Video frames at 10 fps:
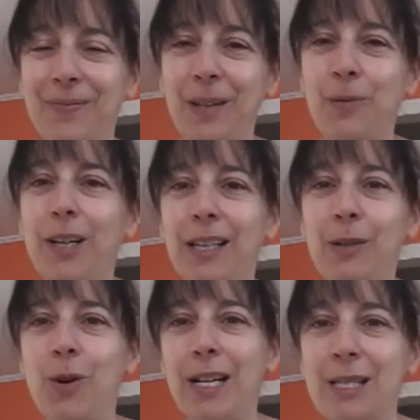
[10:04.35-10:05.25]
and what he
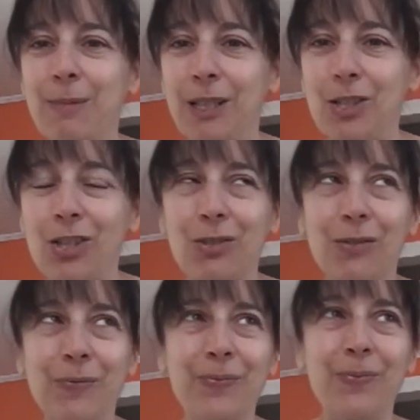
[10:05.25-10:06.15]
wants me to do,
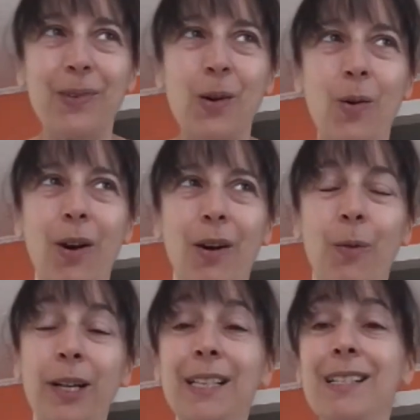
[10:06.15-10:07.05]
or
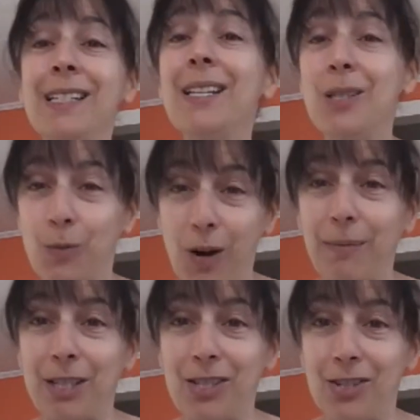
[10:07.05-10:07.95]
what he doesn't want
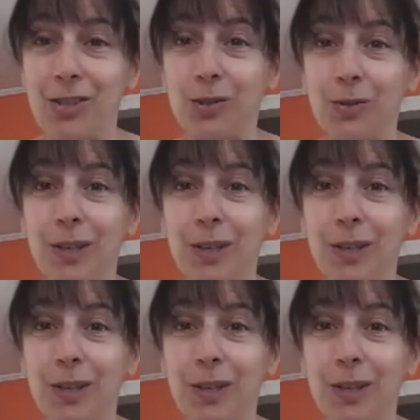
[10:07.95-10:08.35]
me to do.